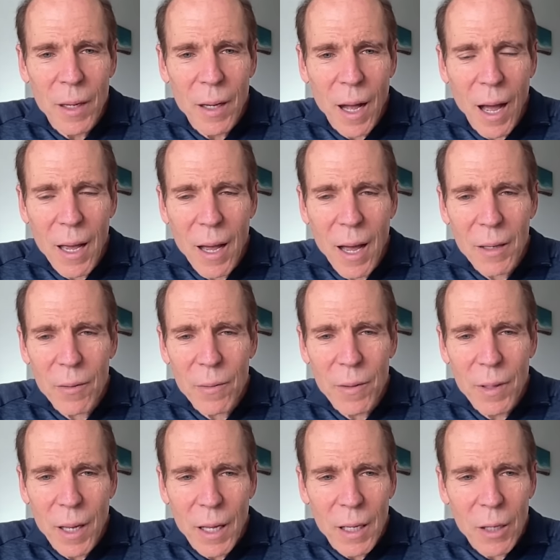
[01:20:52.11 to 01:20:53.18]
I, I
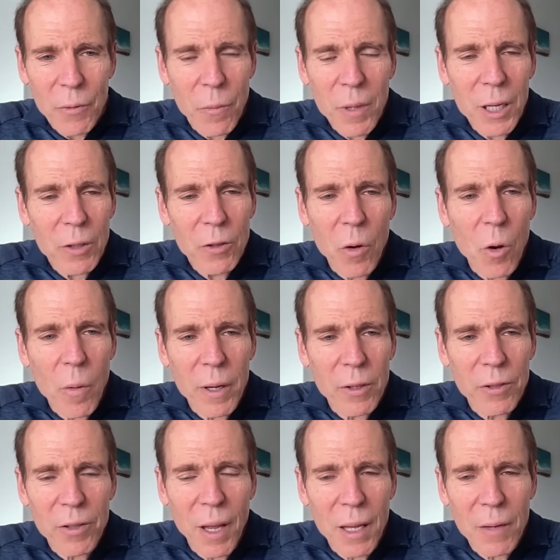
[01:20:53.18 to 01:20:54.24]
okay. for me, it's always
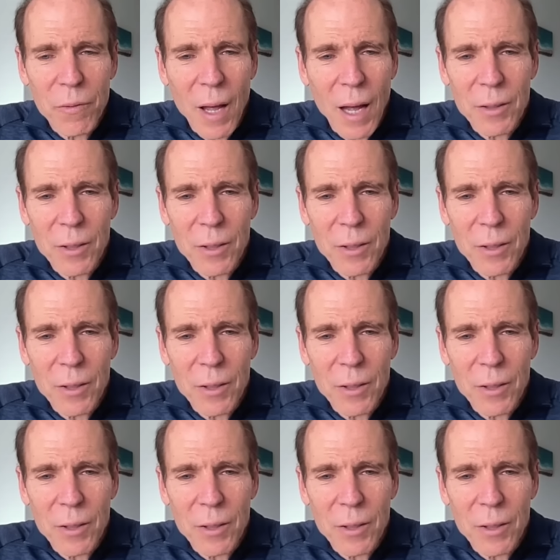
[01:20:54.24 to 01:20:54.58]
safe not